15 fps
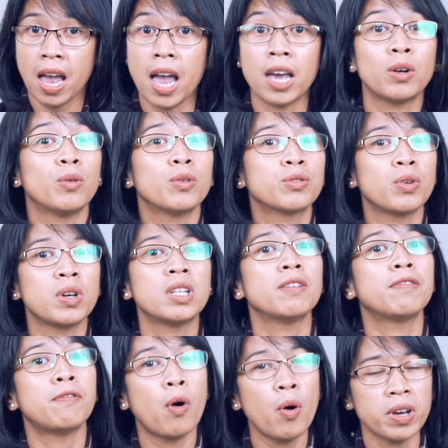and also in
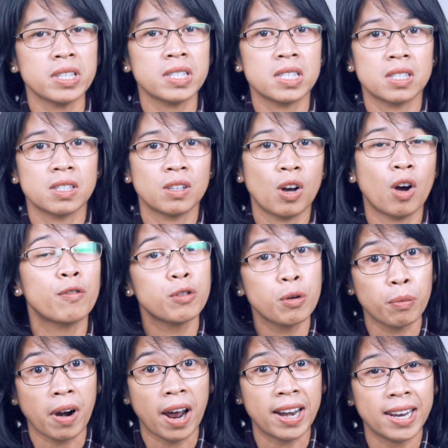the voice of
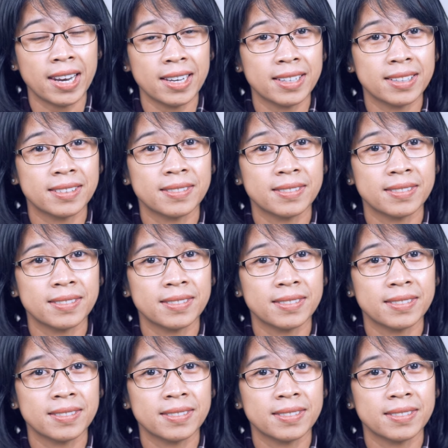your writing.